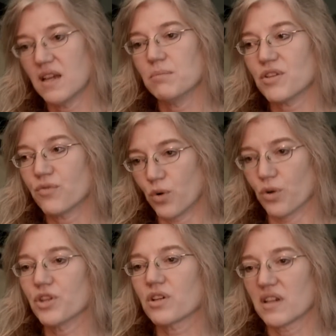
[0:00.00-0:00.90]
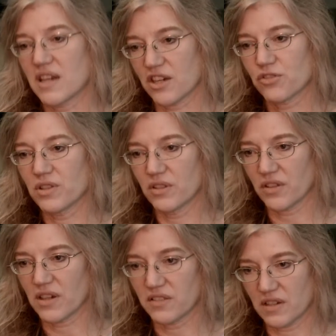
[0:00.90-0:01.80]
before you can actually
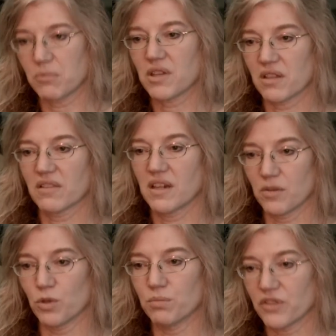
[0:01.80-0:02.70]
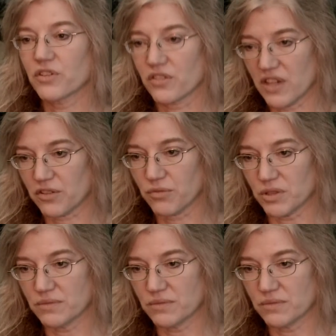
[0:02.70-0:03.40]
design something that will be successful.